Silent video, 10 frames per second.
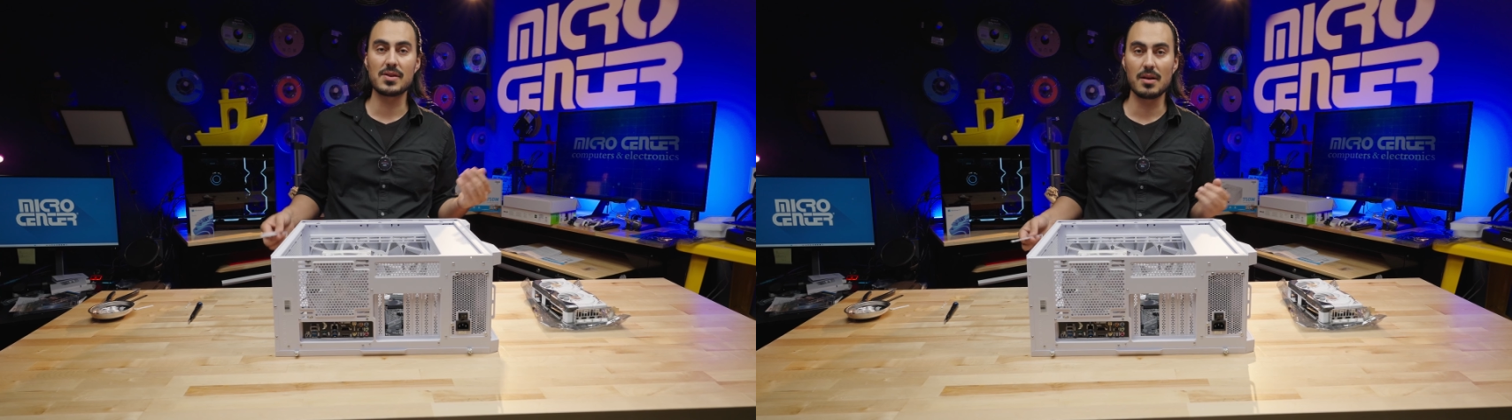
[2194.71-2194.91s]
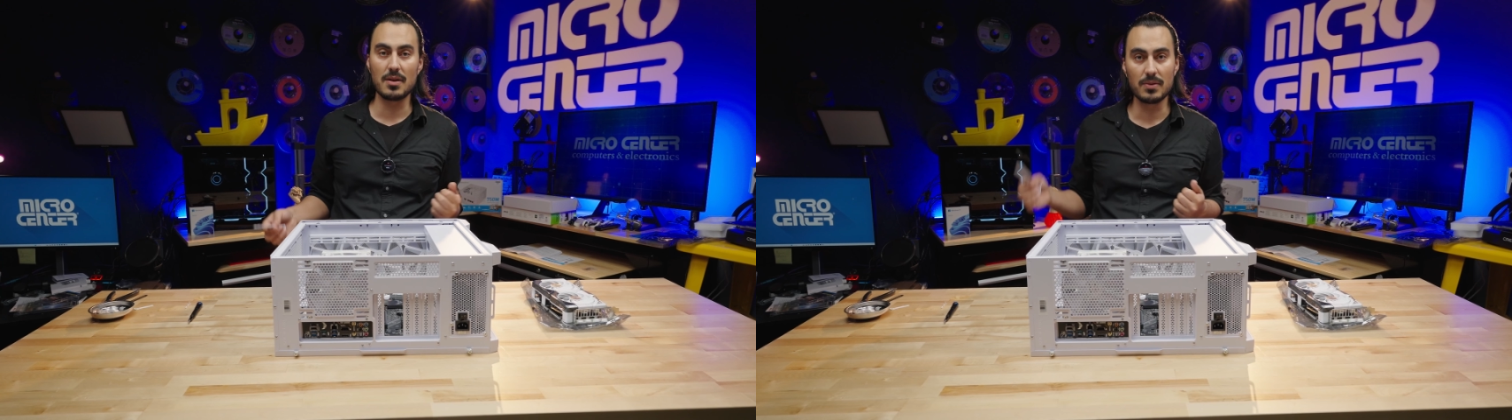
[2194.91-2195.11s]

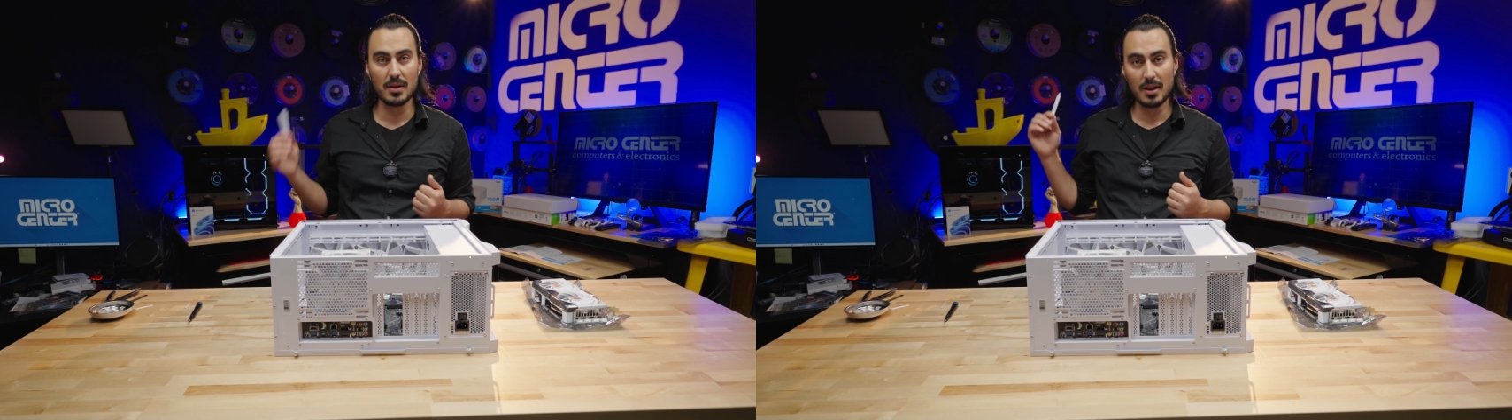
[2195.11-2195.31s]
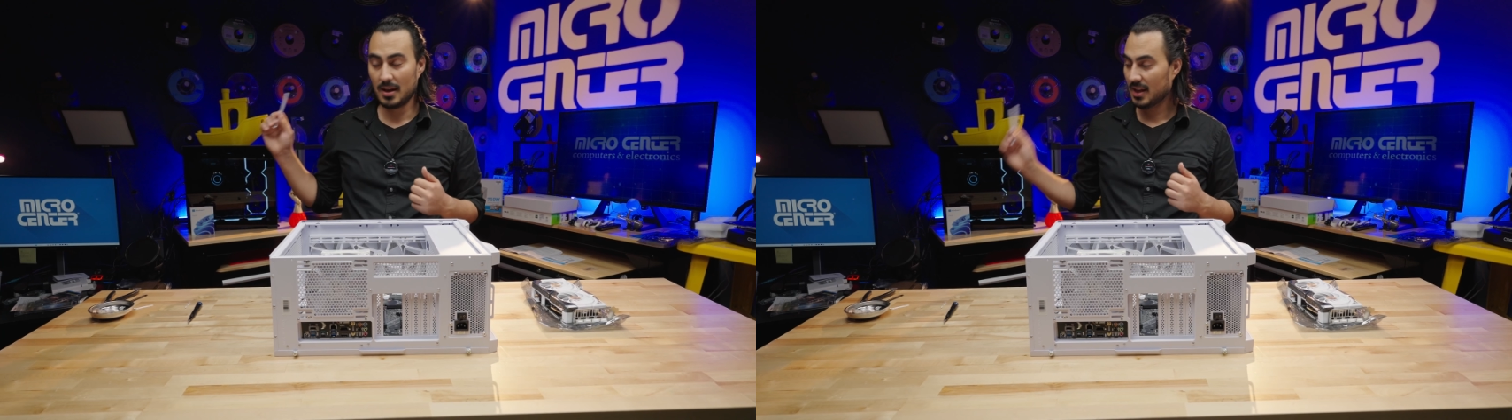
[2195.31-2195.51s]
So
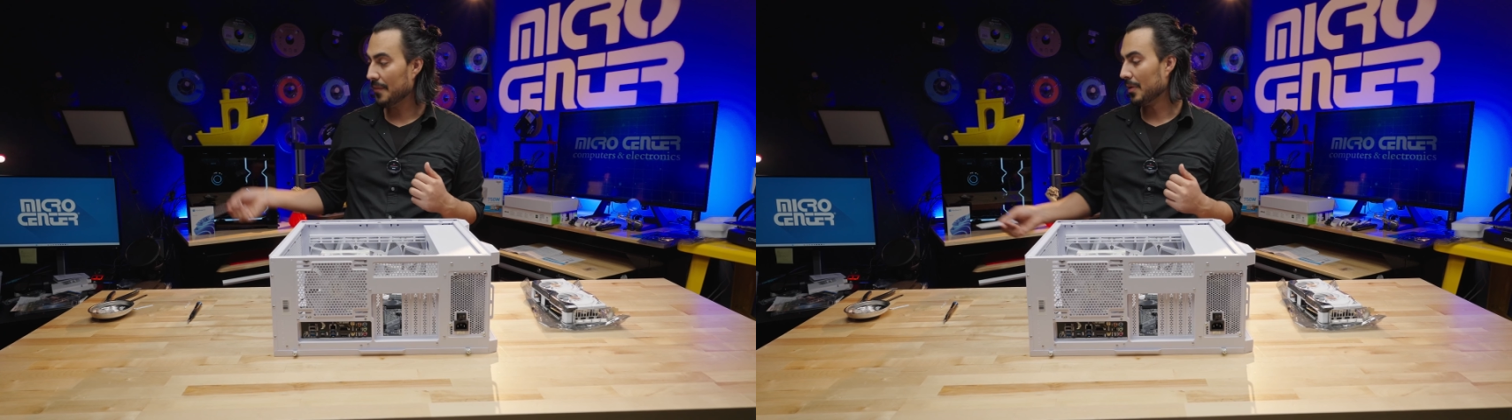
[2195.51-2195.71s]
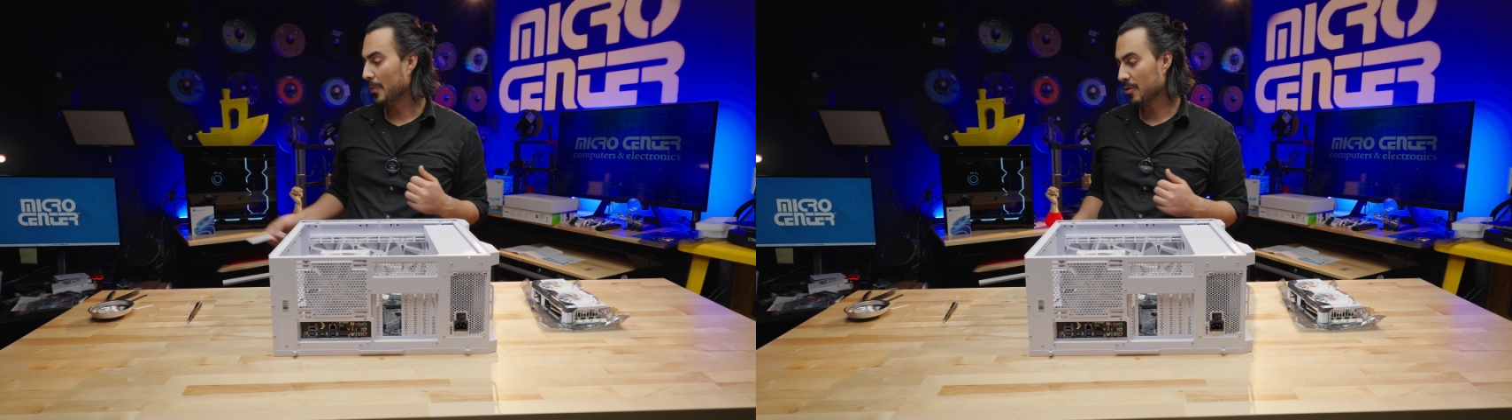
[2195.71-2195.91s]

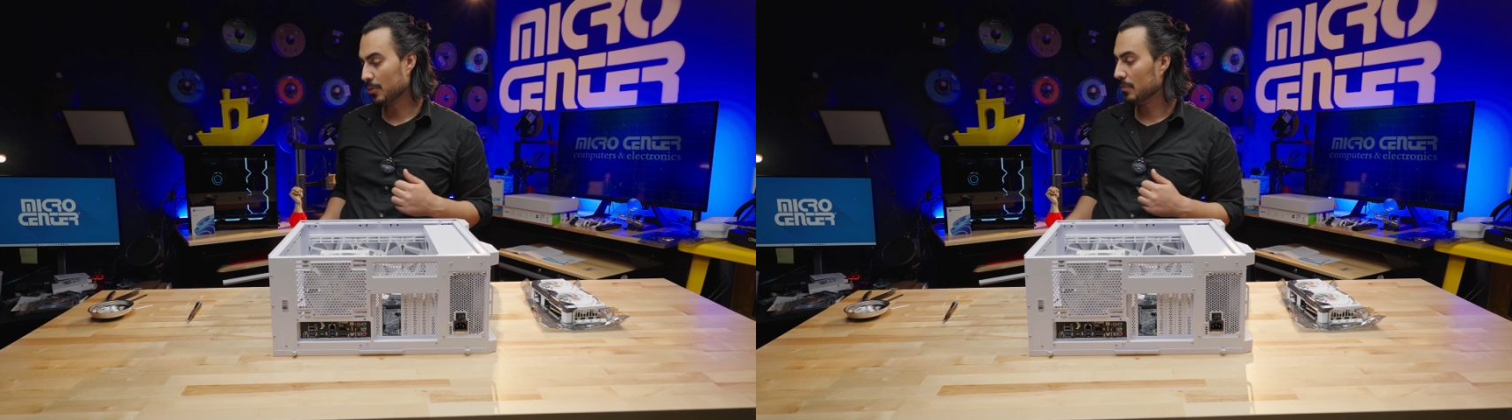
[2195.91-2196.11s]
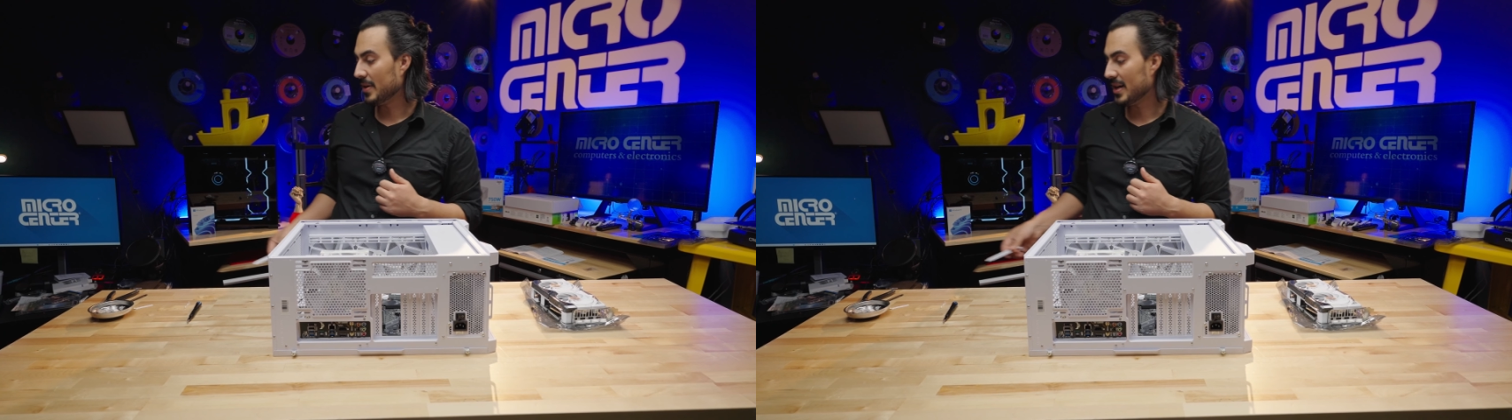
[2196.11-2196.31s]
keep the
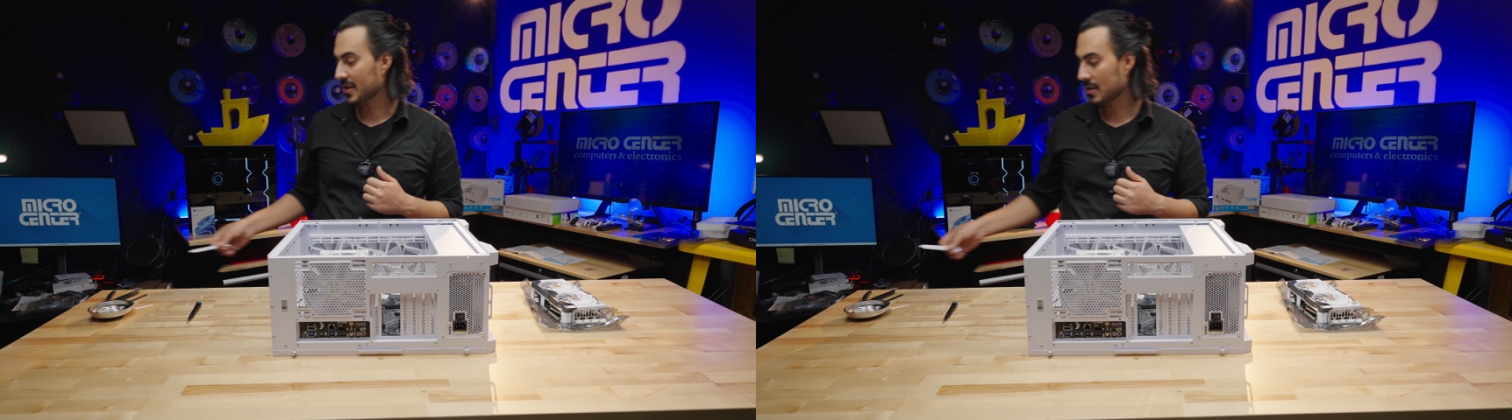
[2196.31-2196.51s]
motherboard box